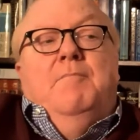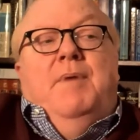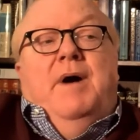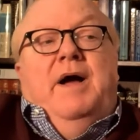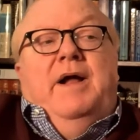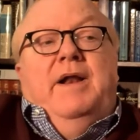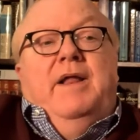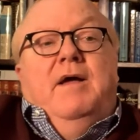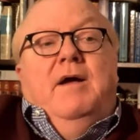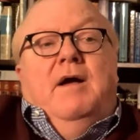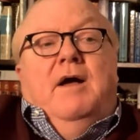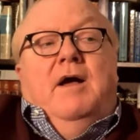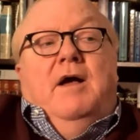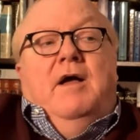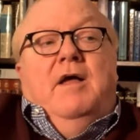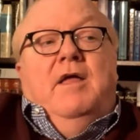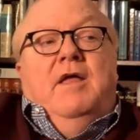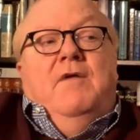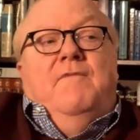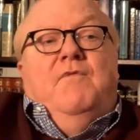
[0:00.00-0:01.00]
but
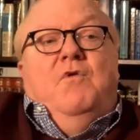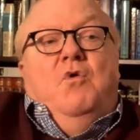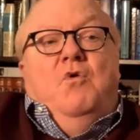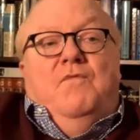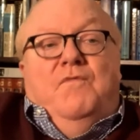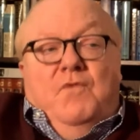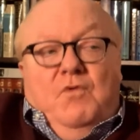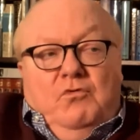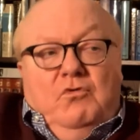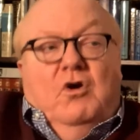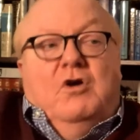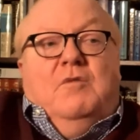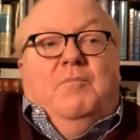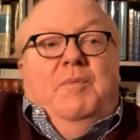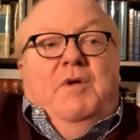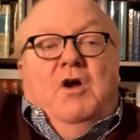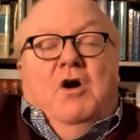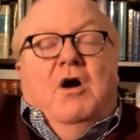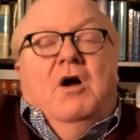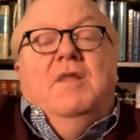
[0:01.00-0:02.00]
uh, if you, if you look
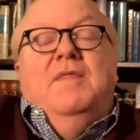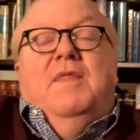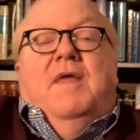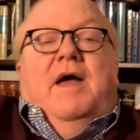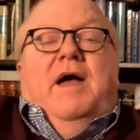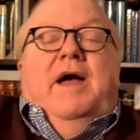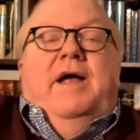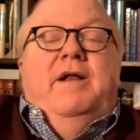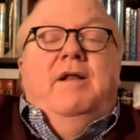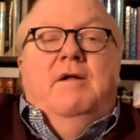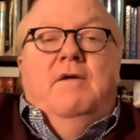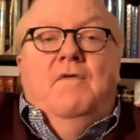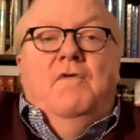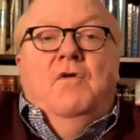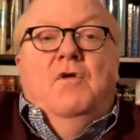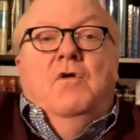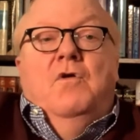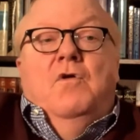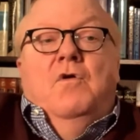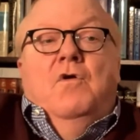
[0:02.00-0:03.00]
beyond that,
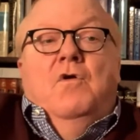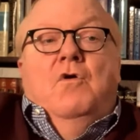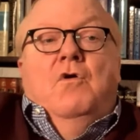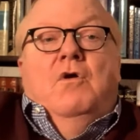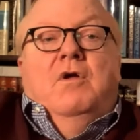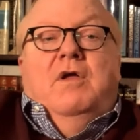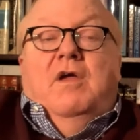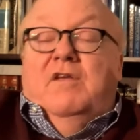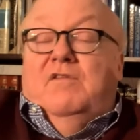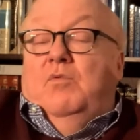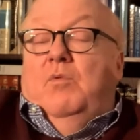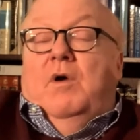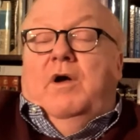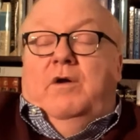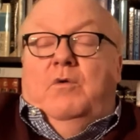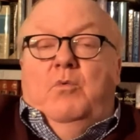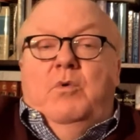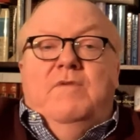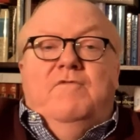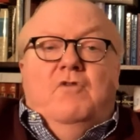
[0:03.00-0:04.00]
guess
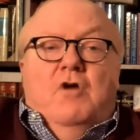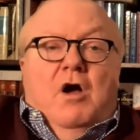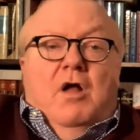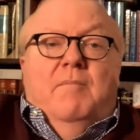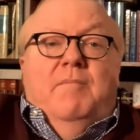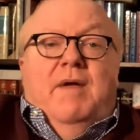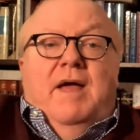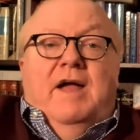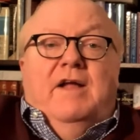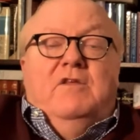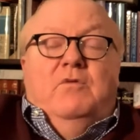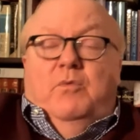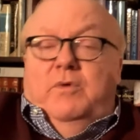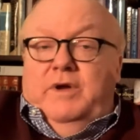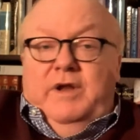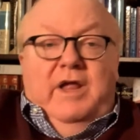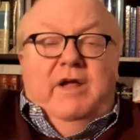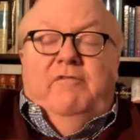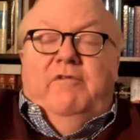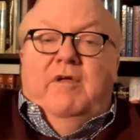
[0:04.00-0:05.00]
what? We've gone
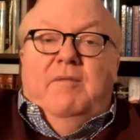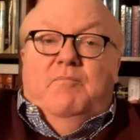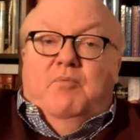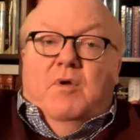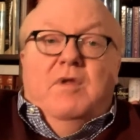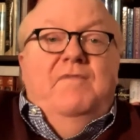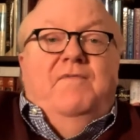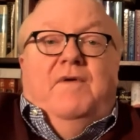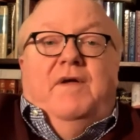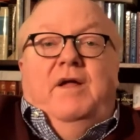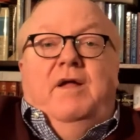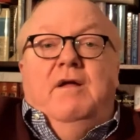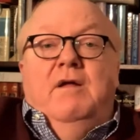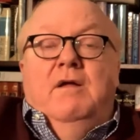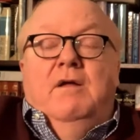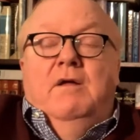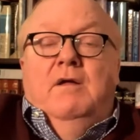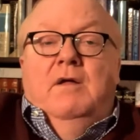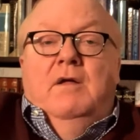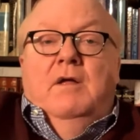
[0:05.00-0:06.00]
back to a daily
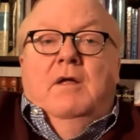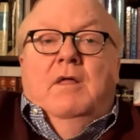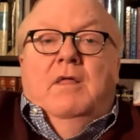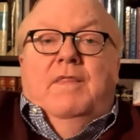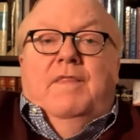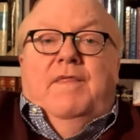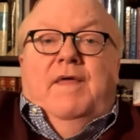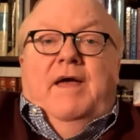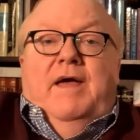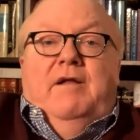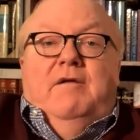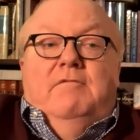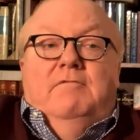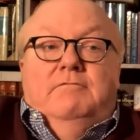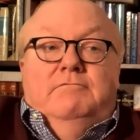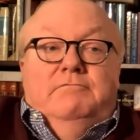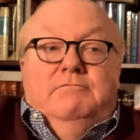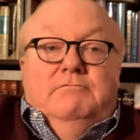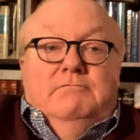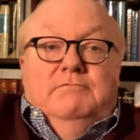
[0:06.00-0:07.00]
briefing that
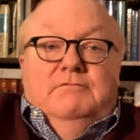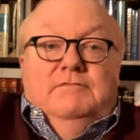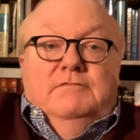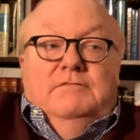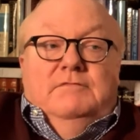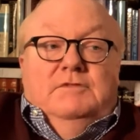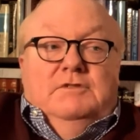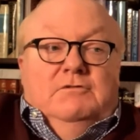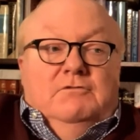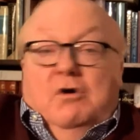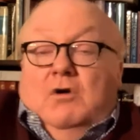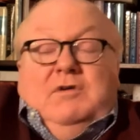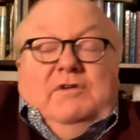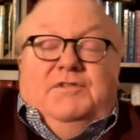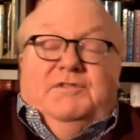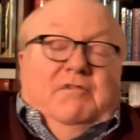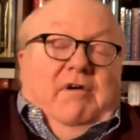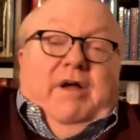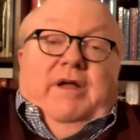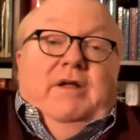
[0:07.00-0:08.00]

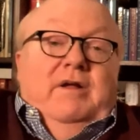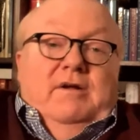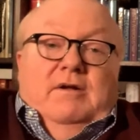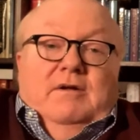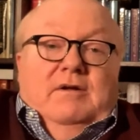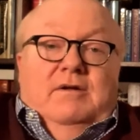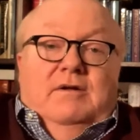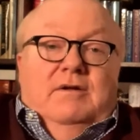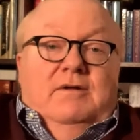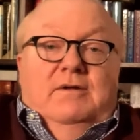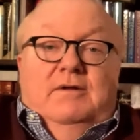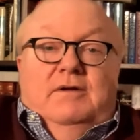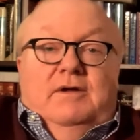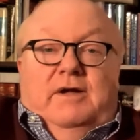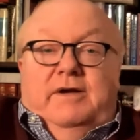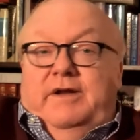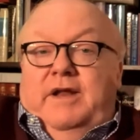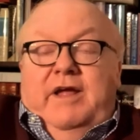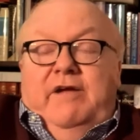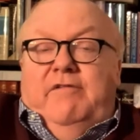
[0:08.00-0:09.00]
looks like
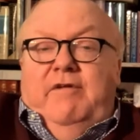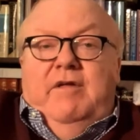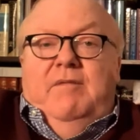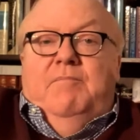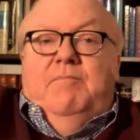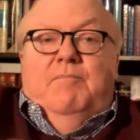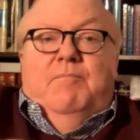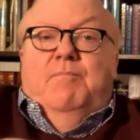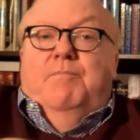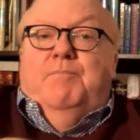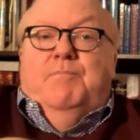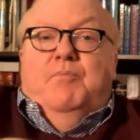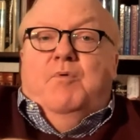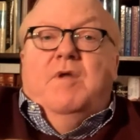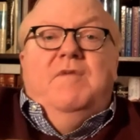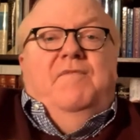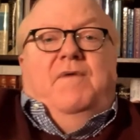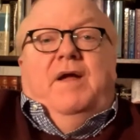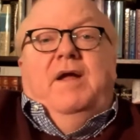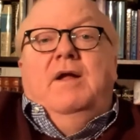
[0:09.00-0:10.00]
a daily
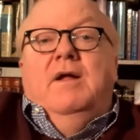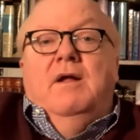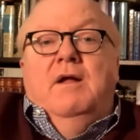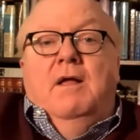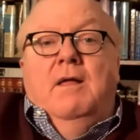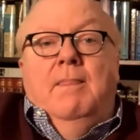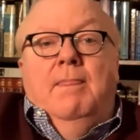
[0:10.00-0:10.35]
briefing